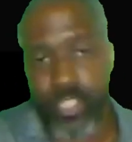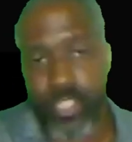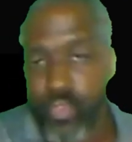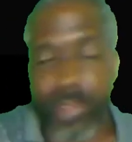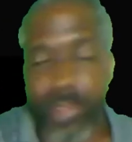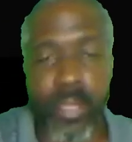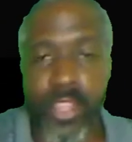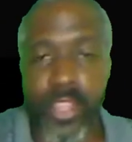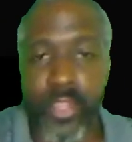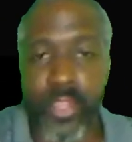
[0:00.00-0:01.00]
of crypto
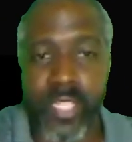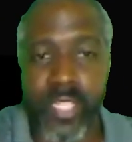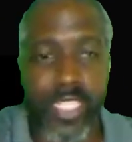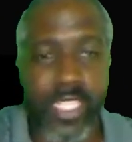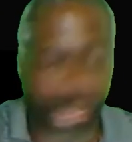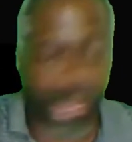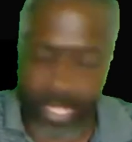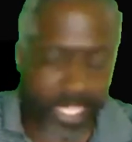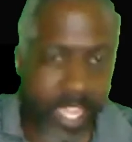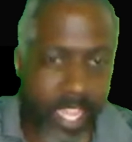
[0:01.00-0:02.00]
enthusiasts all
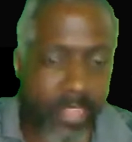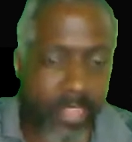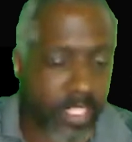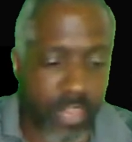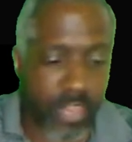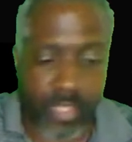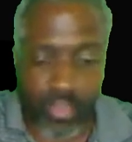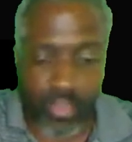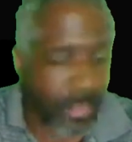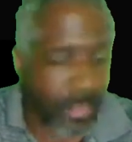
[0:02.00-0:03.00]
get together to discuss
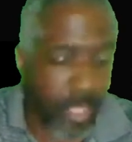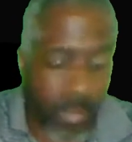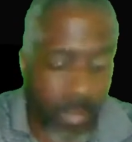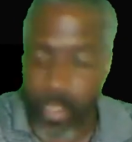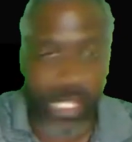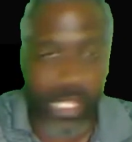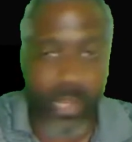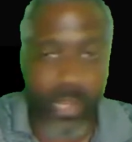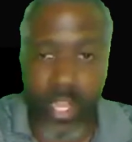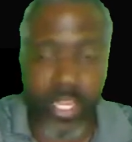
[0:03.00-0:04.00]
crypto and what's
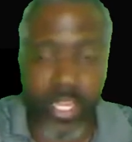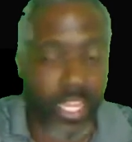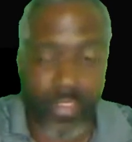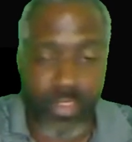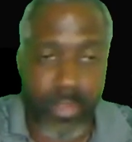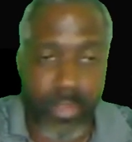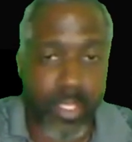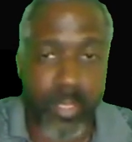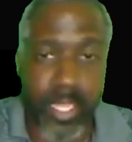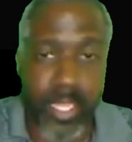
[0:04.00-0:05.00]
going on in the crypto
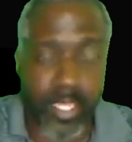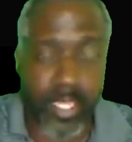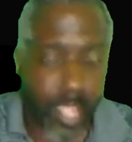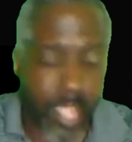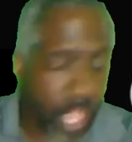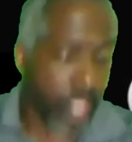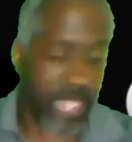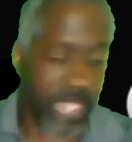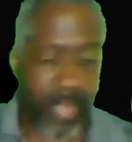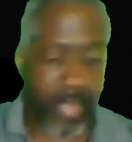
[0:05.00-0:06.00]
space.
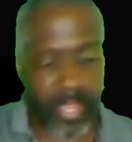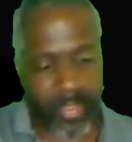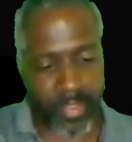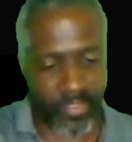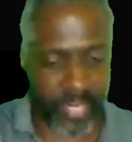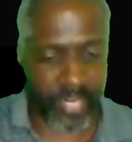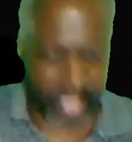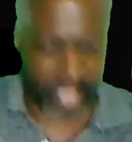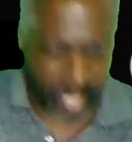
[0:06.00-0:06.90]
So that way you don't have your friends like,